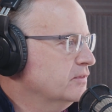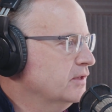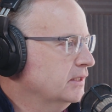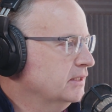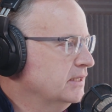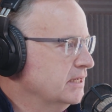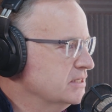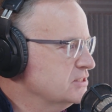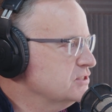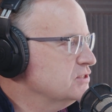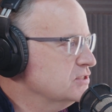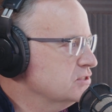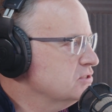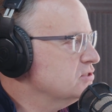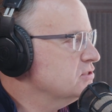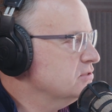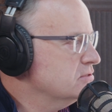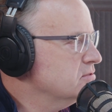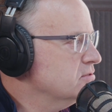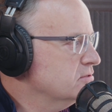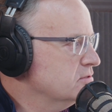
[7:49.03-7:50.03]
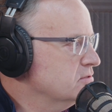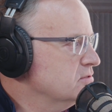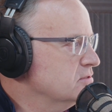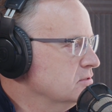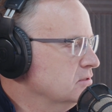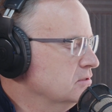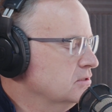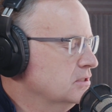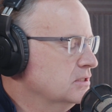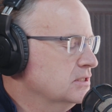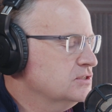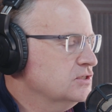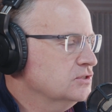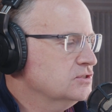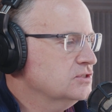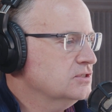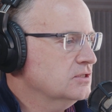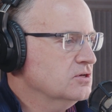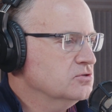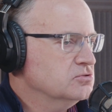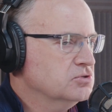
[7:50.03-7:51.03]
that gets us
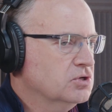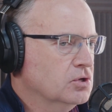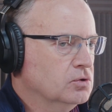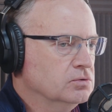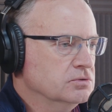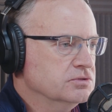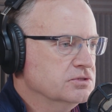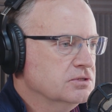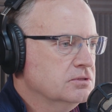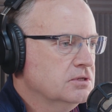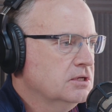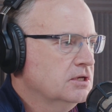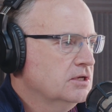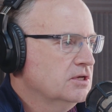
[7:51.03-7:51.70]
to those goals.